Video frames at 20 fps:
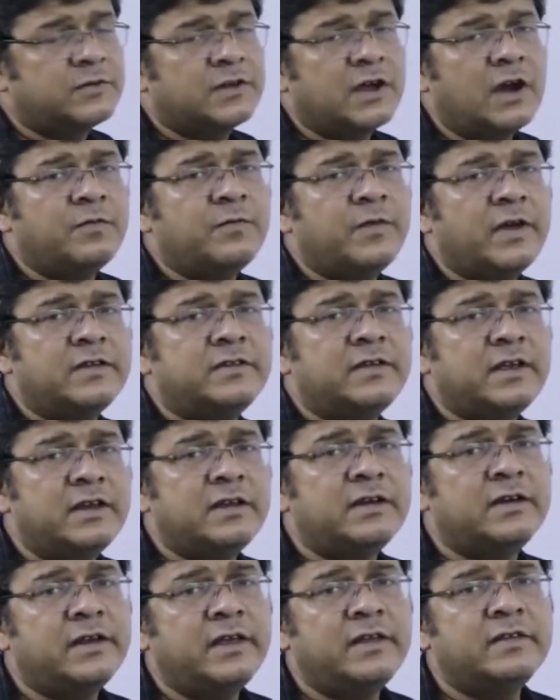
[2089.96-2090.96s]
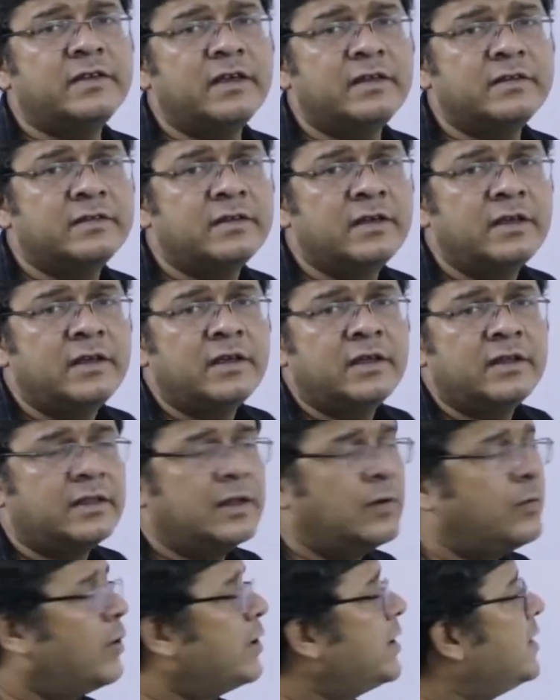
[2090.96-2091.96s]
surface increases,
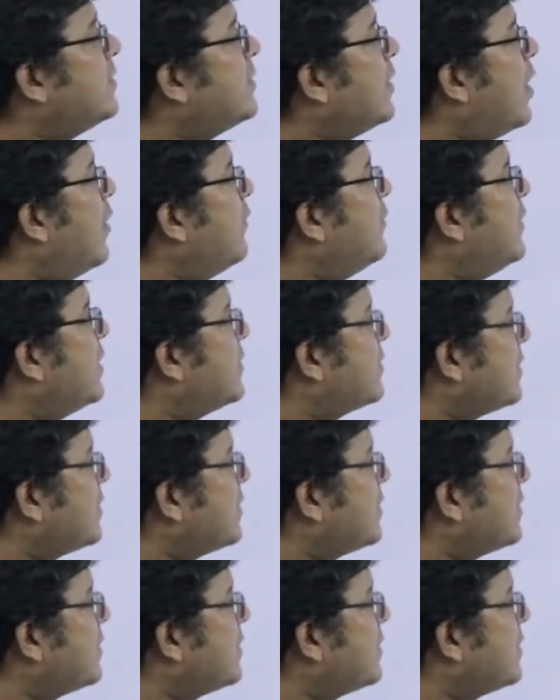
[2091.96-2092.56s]
now what is the obvious